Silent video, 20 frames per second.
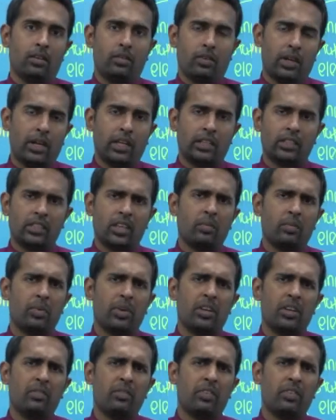For an
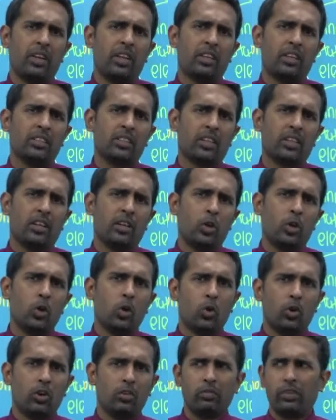example, if it is a
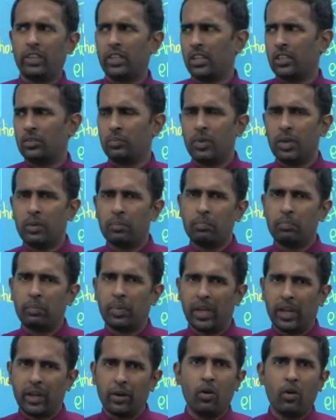loan which is being
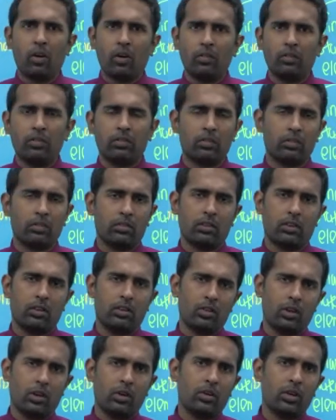paid off,
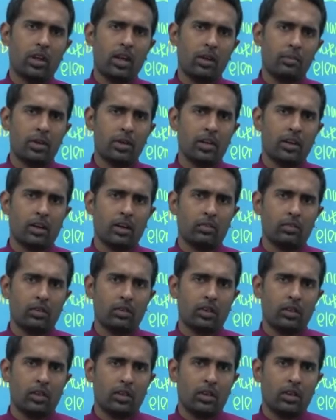you are not liable now.
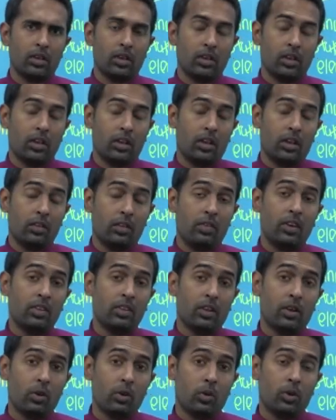If it
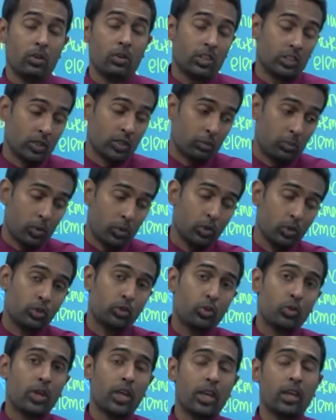is a loan you are
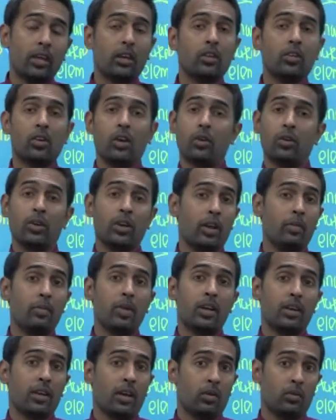supposed to take, you are not
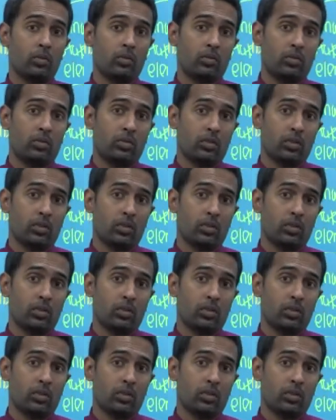liable now.